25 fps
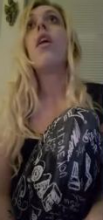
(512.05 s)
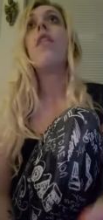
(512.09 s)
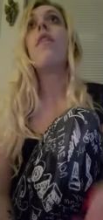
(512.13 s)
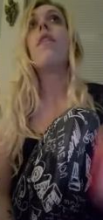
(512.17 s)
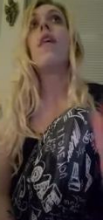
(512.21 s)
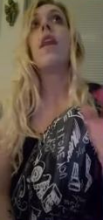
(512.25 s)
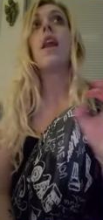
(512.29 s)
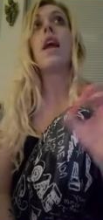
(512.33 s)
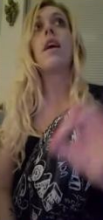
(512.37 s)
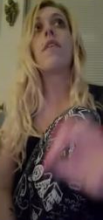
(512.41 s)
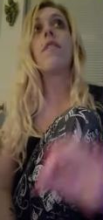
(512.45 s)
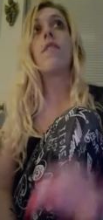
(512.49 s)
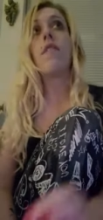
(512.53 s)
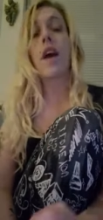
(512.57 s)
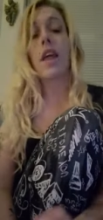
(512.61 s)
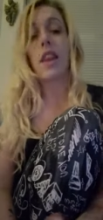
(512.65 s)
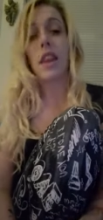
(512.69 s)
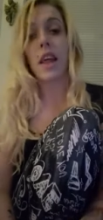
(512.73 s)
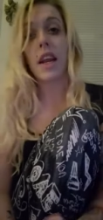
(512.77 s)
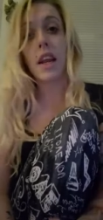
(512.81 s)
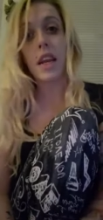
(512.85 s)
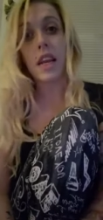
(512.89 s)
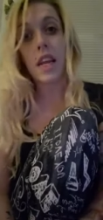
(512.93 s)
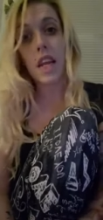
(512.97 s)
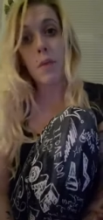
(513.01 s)
Then I can find
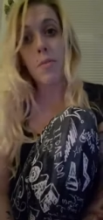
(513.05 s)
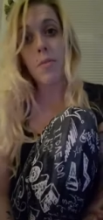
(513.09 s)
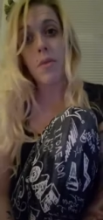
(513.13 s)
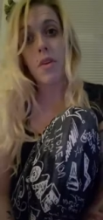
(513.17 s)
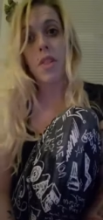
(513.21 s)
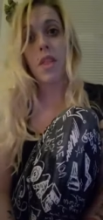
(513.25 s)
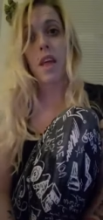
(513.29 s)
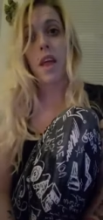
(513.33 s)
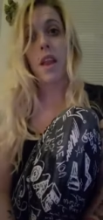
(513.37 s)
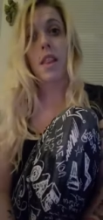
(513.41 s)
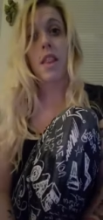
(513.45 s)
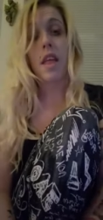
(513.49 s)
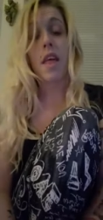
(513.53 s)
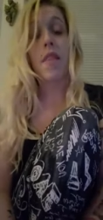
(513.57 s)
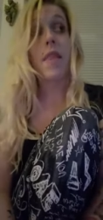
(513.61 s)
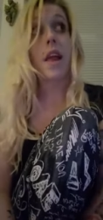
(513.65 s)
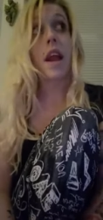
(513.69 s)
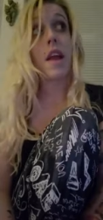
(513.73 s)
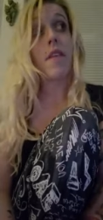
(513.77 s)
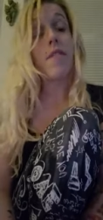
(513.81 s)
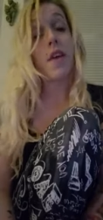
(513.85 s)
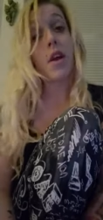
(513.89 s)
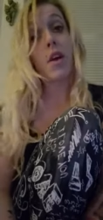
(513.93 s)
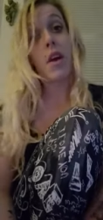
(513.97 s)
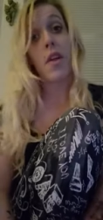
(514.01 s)
like a deeper sense, and then
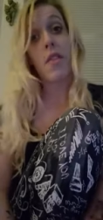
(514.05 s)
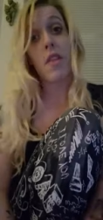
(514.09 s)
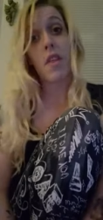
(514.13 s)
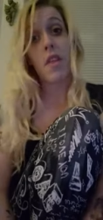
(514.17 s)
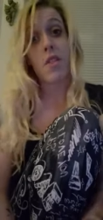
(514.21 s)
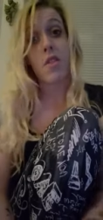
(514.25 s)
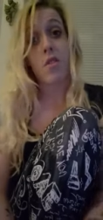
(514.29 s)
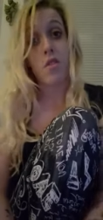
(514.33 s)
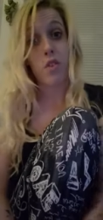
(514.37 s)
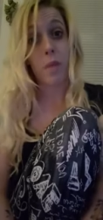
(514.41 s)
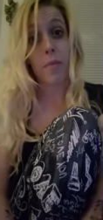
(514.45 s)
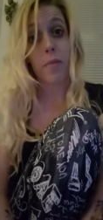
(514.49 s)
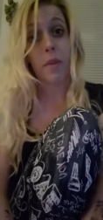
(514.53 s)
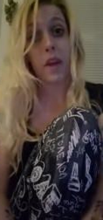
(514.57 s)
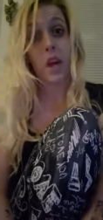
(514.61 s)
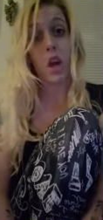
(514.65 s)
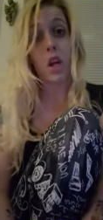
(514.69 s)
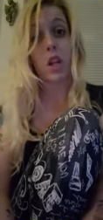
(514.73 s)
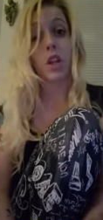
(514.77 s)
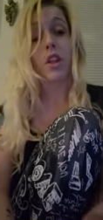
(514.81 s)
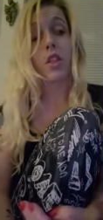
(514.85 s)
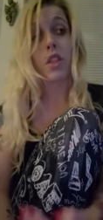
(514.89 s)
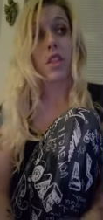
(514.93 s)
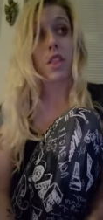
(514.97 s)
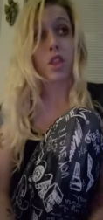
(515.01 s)
I found out that there's something
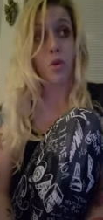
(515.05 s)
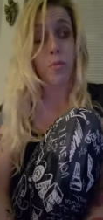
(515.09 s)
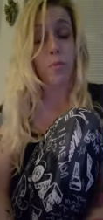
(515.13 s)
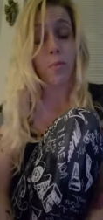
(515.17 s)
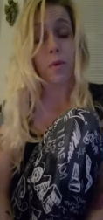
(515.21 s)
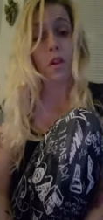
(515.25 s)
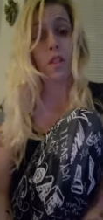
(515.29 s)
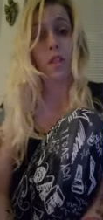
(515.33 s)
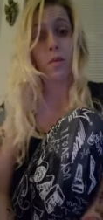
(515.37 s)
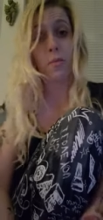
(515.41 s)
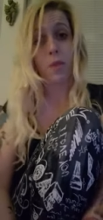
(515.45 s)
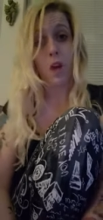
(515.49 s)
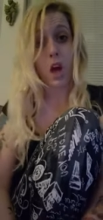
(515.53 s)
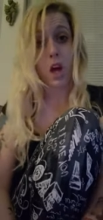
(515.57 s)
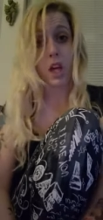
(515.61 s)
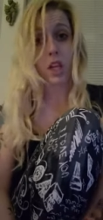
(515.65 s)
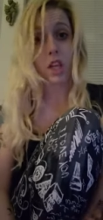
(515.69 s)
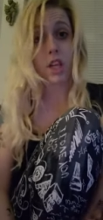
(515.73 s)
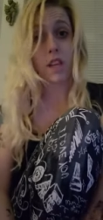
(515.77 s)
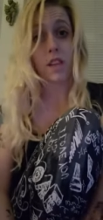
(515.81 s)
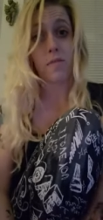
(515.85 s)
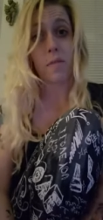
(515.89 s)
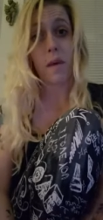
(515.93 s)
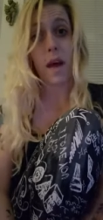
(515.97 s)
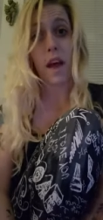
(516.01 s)
called the super
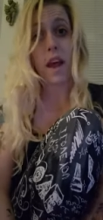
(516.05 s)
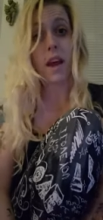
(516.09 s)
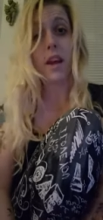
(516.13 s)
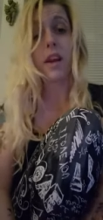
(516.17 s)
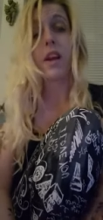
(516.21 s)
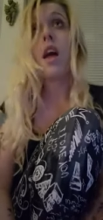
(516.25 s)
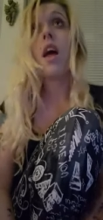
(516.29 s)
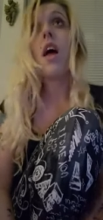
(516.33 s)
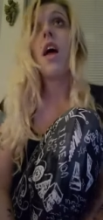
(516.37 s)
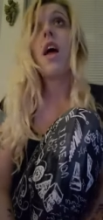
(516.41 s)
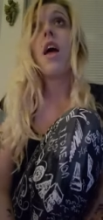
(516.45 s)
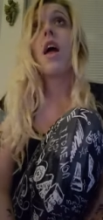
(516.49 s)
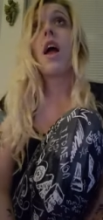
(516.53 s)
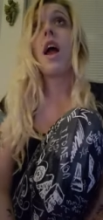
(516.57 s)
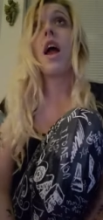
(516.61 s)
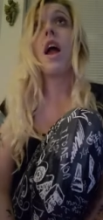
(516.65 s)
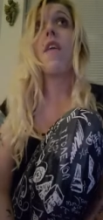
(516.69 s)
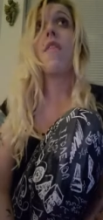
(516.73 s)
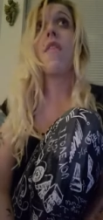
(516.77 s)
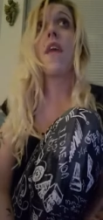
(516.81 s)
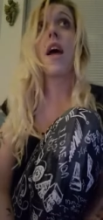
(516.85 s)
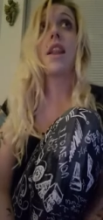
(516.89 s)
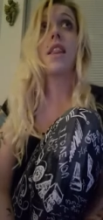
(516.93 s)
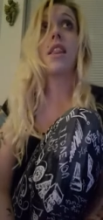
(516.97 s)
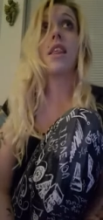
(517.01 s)
subconscious mind.
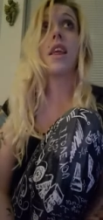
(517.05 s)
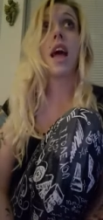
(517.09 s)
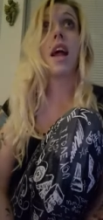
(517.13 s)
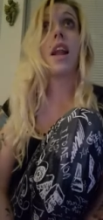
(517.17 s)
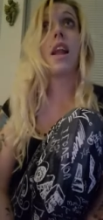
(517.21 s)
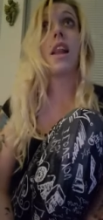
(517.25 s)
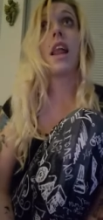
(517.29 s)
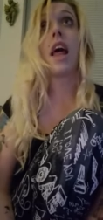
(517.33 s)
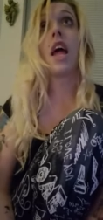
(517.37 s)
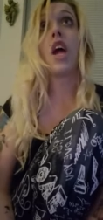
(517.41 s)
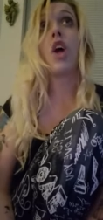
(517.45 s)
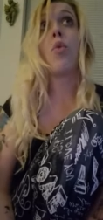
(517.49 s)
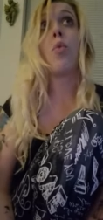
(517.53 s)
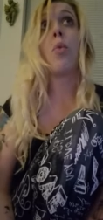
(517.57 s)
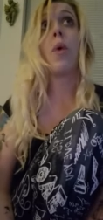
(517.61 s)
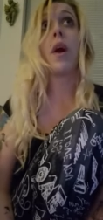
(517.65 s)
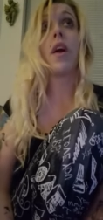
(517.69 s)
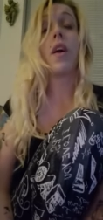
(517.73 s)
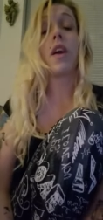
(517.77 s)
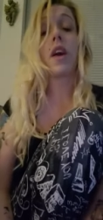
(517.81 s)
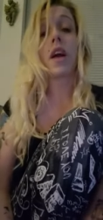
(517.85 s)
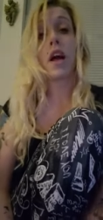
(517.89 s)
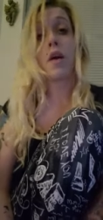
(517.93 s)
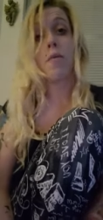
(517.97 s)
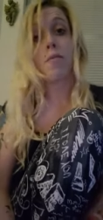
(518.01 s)
And that's kind of like
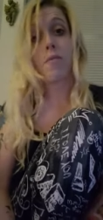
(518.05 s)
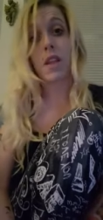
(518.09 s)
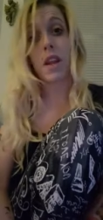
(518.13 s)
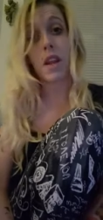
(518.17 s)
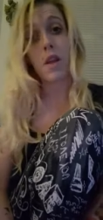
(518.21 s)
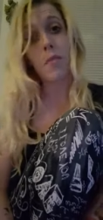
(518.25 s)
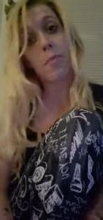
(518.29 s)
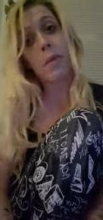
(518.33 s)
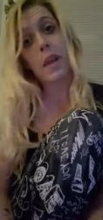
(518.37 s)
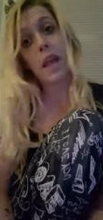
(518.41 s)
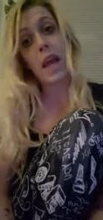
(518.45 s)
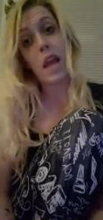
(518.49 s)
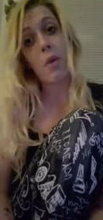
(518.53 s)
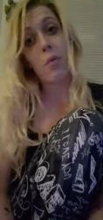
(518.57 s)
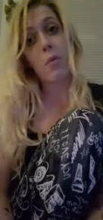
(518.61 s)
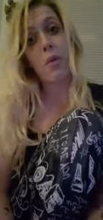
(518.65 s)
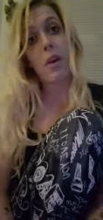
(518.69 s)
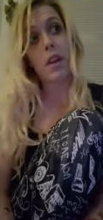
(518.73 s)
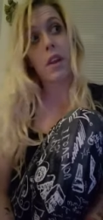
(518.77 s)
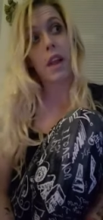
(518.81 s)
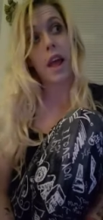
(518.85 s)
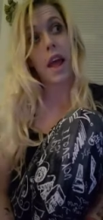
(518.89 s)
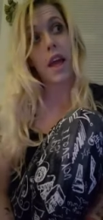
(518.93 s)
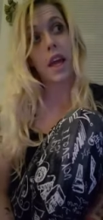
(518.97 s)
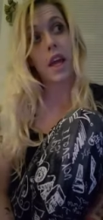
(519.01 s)
where it comes into play where
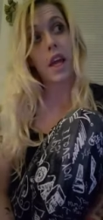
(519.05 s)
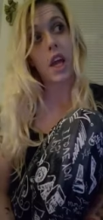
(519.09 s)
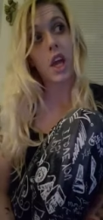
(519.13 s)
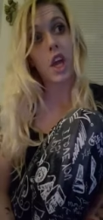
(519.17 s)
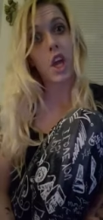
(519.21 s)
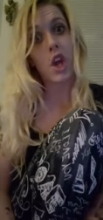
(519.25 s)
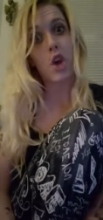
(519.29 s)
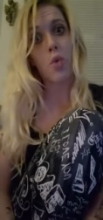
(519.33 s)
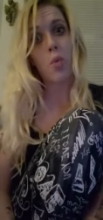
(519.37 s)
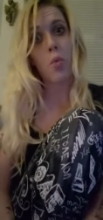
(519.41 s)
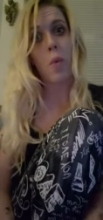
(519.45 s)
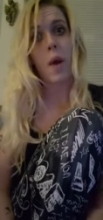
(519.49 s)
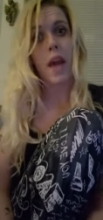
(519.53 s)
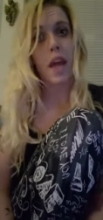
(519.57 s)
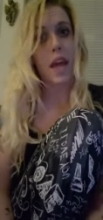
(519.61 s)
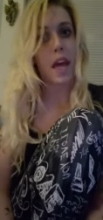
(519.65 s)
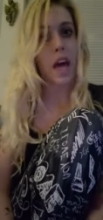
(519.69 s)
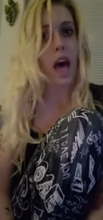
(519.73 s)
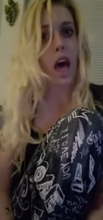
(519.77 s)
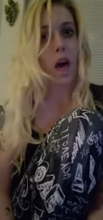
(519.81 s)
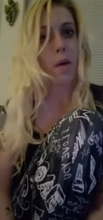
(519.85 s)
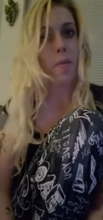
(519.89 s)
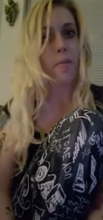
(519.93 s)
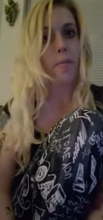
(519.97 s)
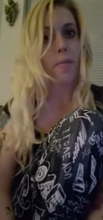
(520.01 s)
like you wake
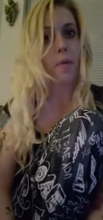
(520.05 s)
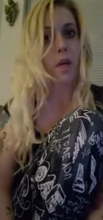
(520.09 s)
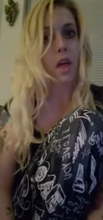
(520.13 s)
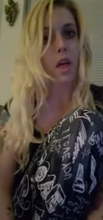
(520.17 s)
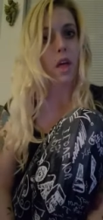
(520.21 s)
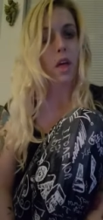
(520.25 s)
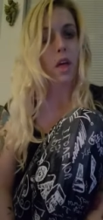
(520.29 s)
up